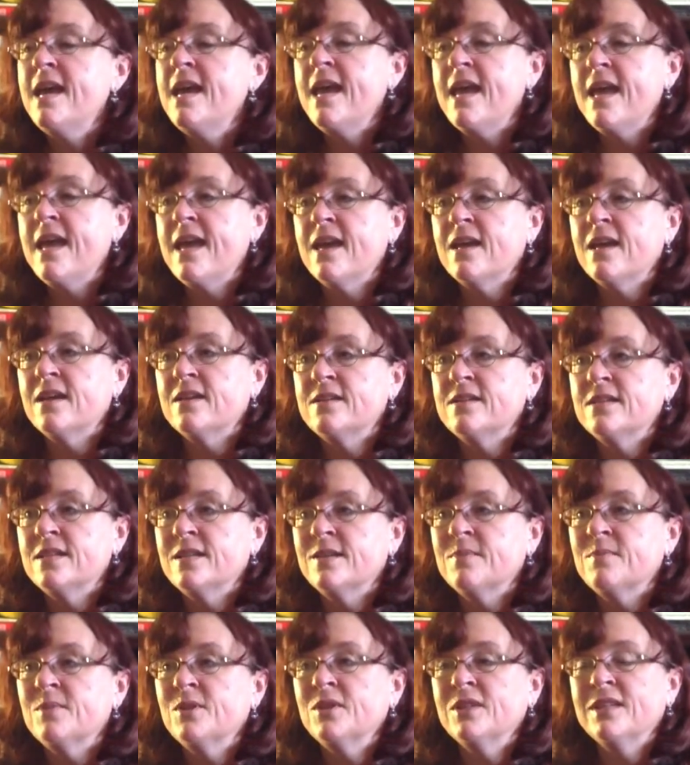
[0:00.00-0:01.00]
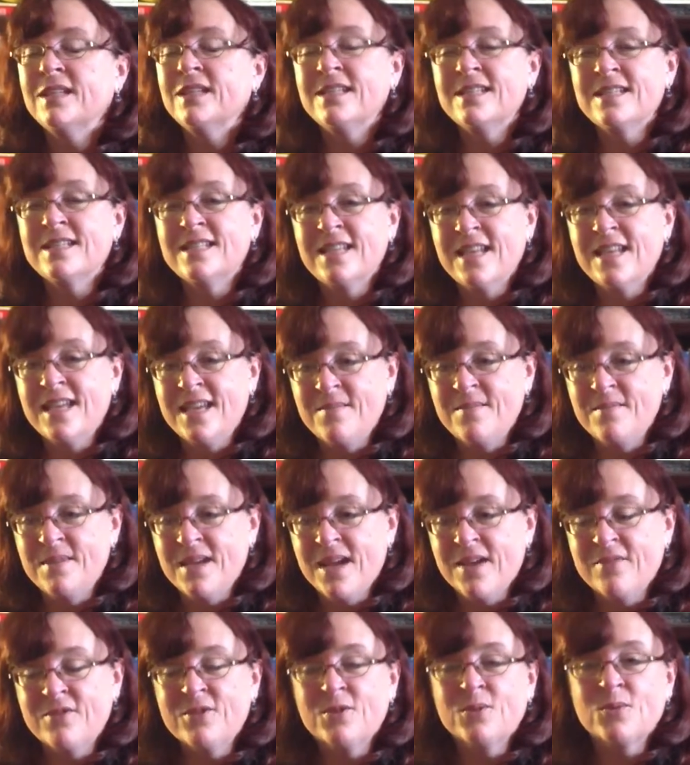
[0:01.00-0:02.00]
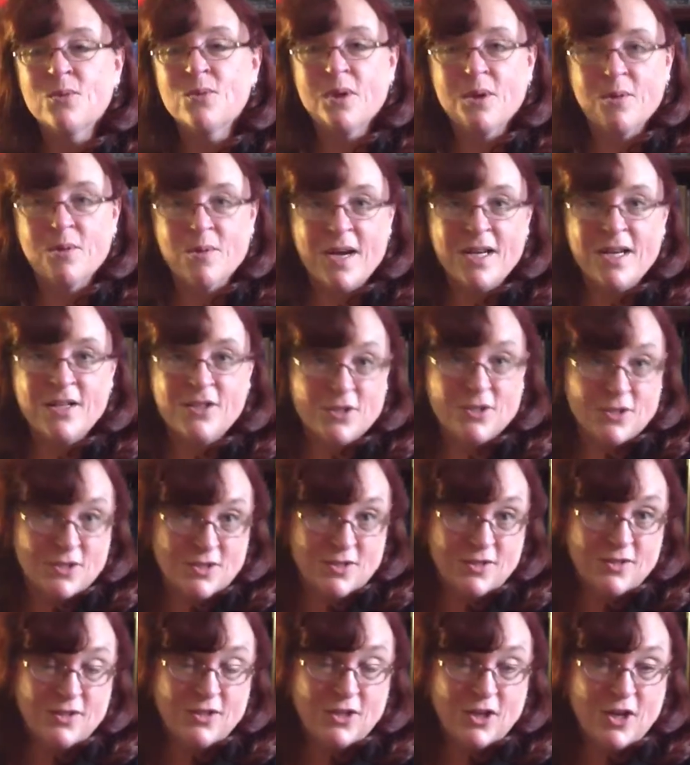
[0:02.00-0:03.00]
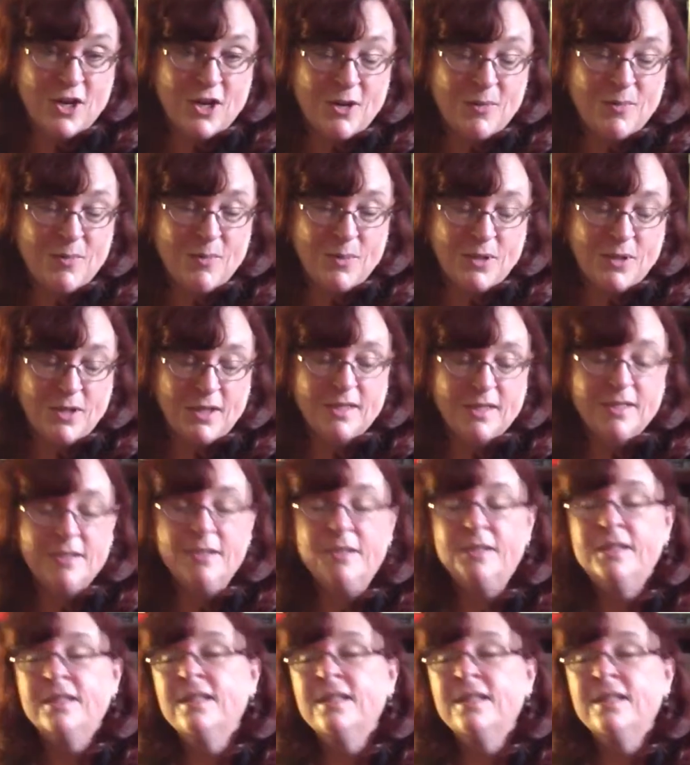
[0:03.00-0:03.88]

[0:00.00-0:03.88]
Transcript: and Bullett is named after Roy Rogers' dog, Bullett.